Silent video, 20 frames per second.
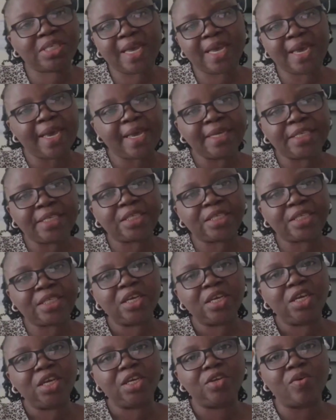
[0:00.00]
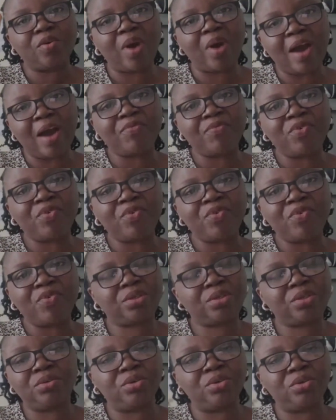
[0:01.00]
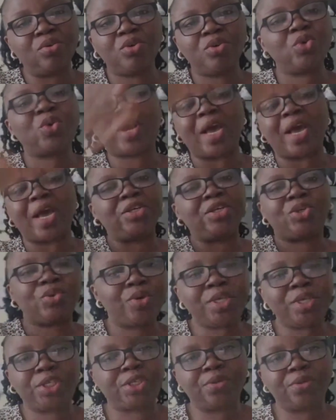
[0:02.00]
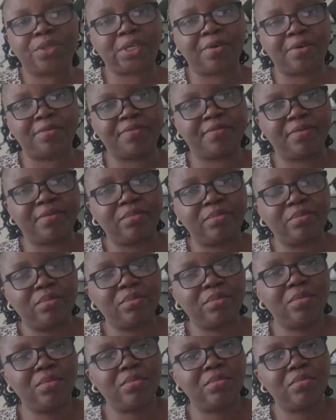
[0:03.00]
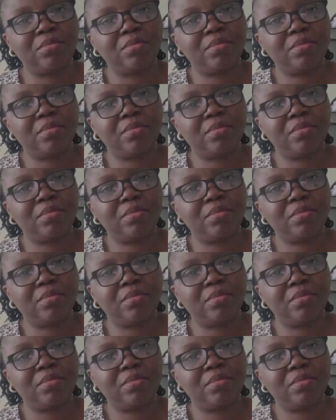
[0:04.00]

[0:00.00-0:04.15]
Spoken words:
and you're not restricted, you have good, you can do it yourself.